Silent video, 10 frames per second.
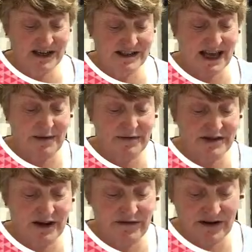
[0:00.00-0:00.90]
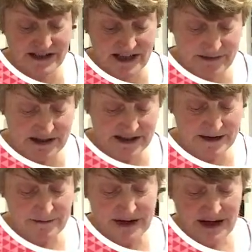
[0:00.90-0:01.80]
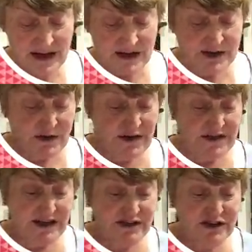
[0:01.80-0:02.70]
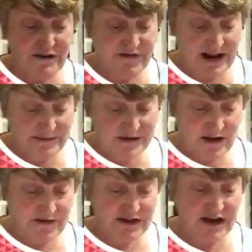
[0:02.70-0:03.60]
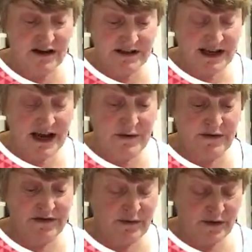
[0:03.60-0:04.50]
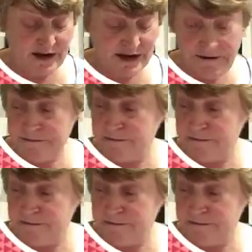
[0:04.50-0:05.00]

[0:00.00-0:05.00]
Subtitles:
because the camera is going right down the middle there. So these two flaps that I've tucked out of the way